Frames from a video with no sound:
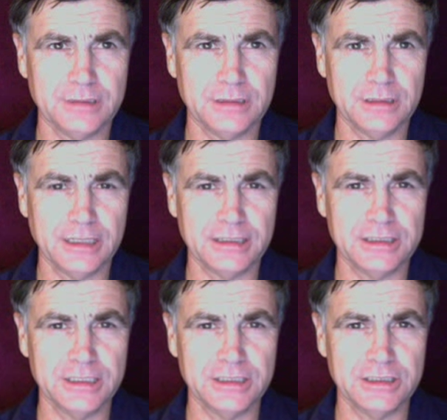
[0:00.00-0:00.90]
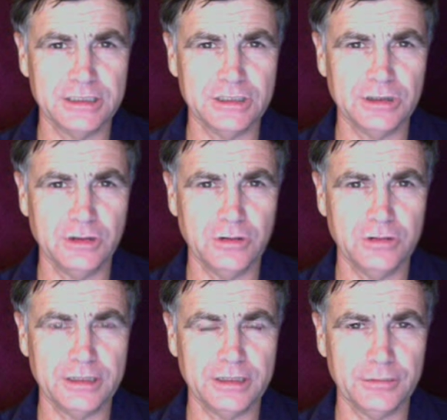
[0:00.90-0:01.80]
let citizens know
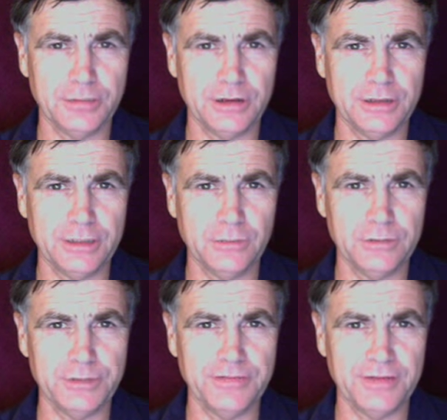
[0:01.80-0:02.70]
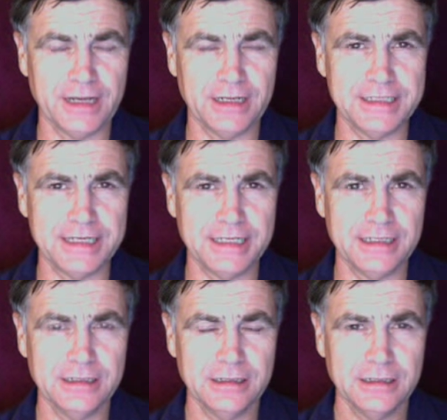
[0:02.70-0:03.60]
that their parking would be
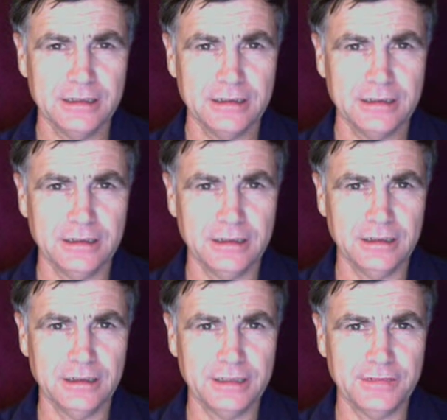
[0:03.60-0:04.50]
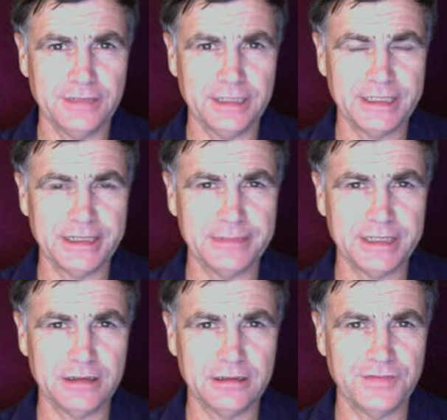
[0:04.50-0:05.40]
validated if they came
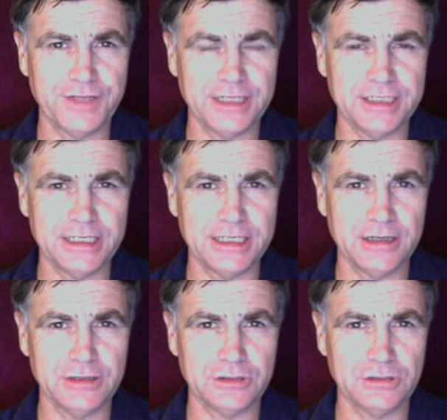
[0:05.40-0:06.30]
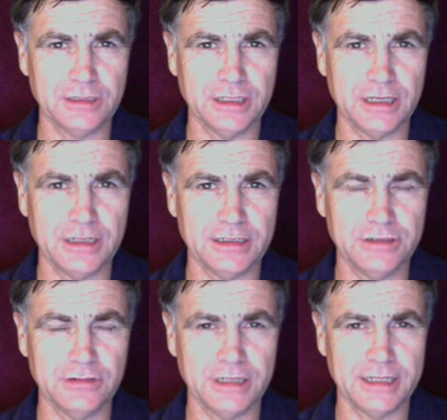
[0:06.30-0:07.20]
down to the Phoenix City Council and not
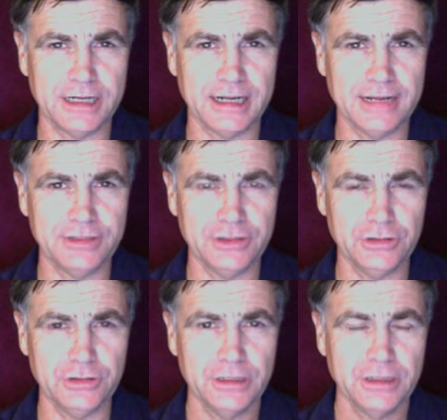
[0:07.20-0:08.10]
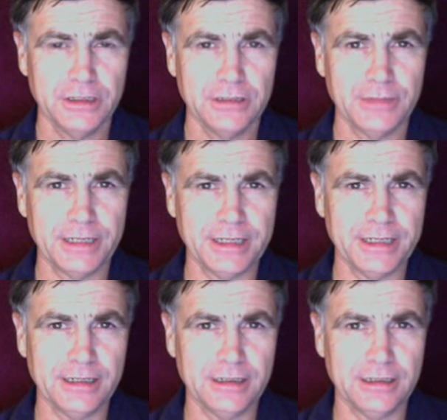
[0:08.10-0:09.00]
do like I have to do, pay